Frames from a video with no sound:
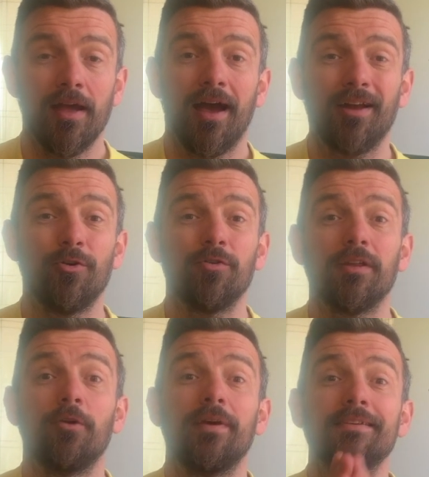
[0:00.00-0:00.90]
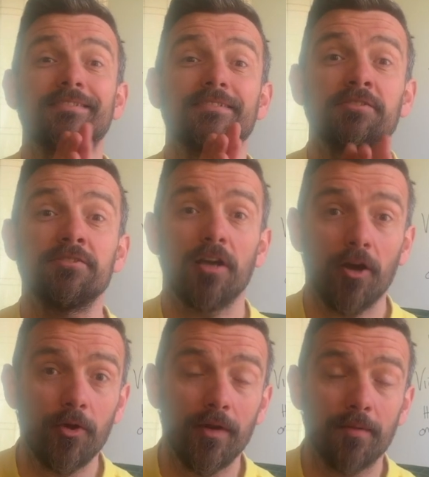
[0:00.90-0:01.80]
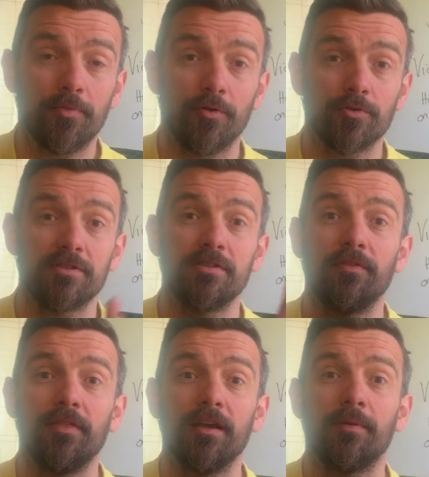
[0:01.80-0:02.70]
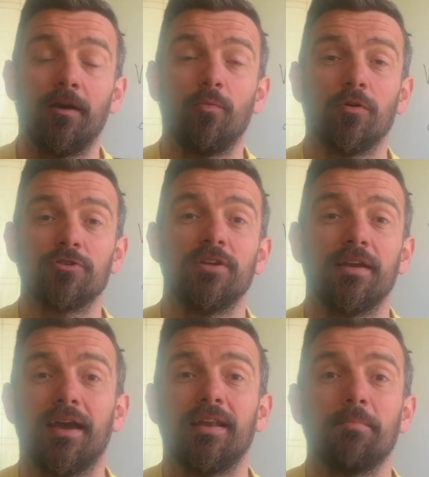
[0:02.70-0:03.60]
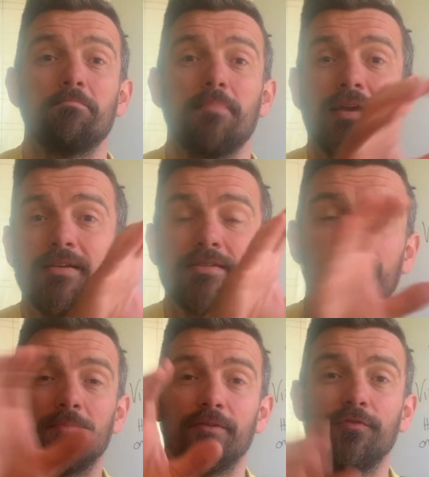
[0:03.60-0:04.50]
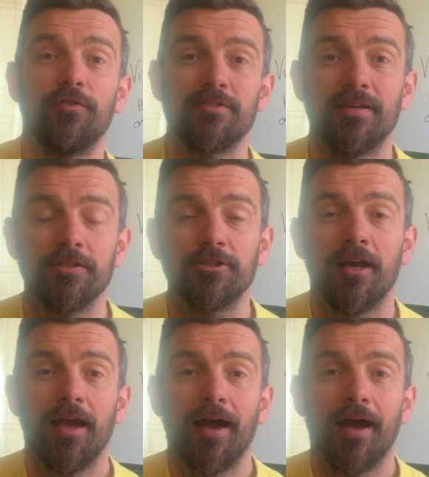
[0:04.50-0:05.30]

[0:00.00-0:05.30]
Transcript: And audio is so important, because if you think about watching an amazing of footage